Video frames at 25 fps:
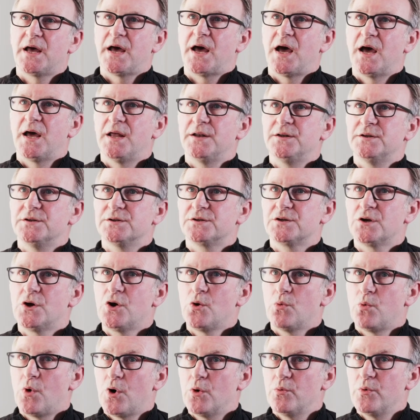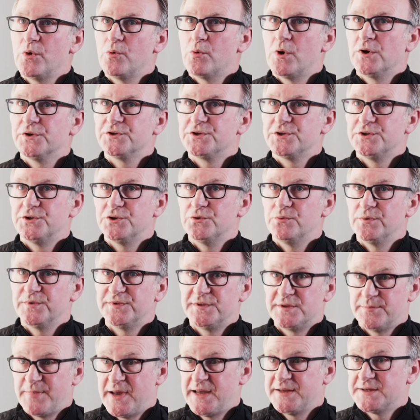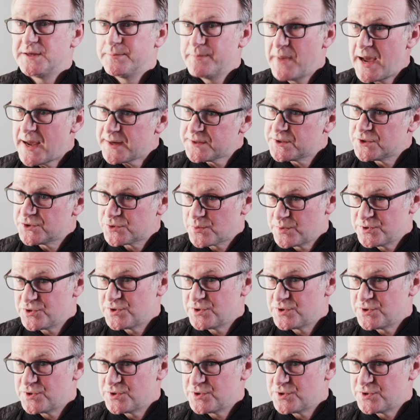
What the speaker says: And what we want to do with Debating Matters,